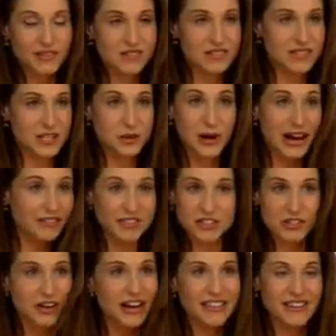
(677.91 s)
and just say, you
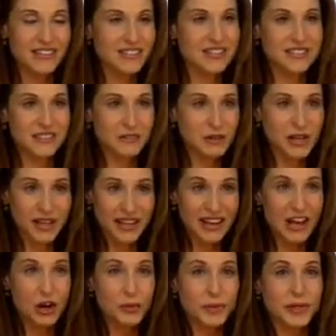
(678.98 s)
have to try this because
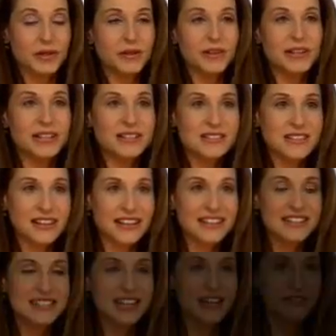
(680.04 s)
it can help you, it could